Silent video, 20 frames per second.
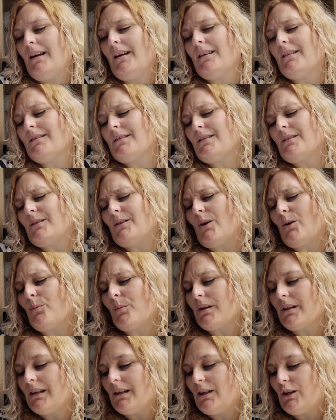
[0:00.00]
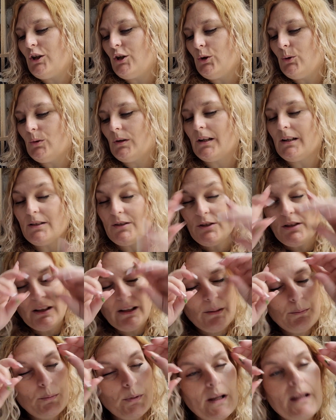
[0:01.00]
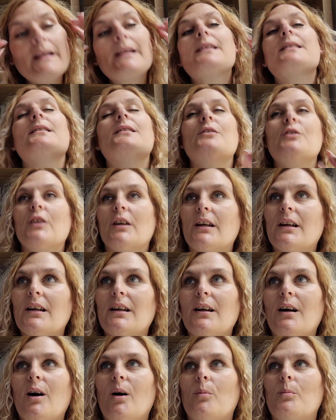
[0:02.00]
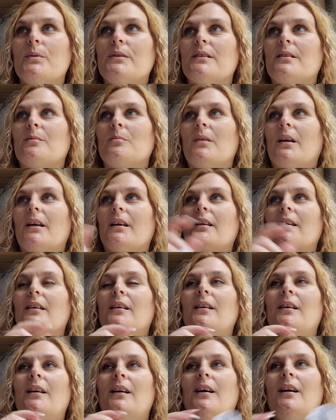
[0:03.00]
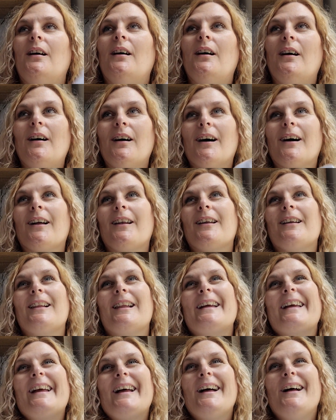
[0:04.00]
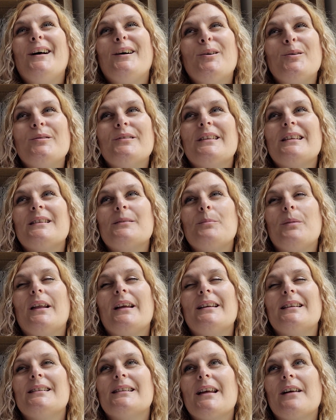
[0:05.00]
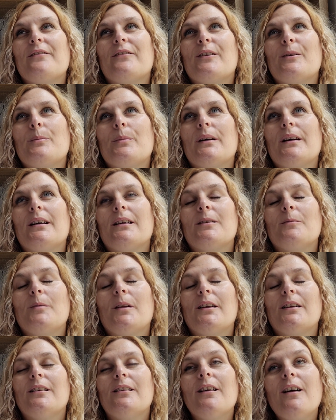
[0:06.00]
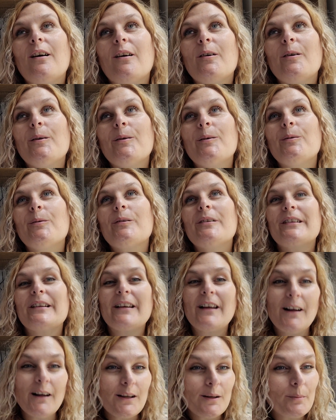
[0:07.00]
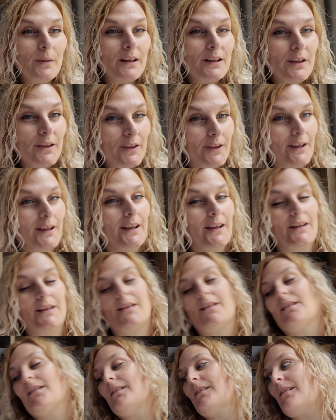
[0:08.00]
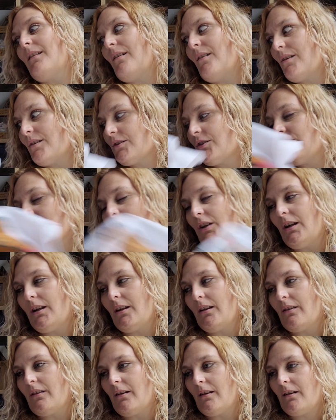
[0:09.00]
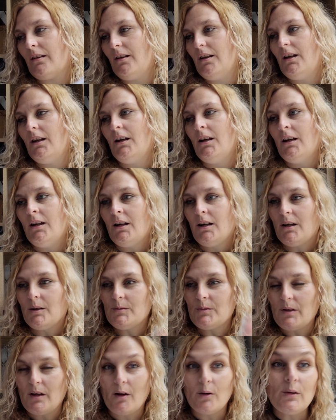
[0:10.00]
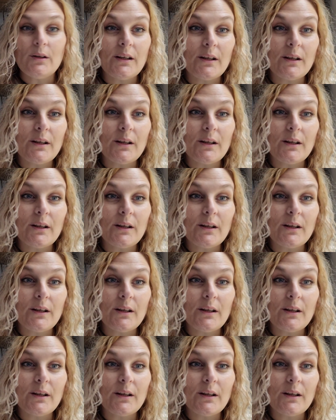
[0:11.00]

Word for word: had so many cute chicken plates and chicken cups, and I'm and I like held this plate set for a bit, and I'm like, no, because I kind of made a thing last year that I was only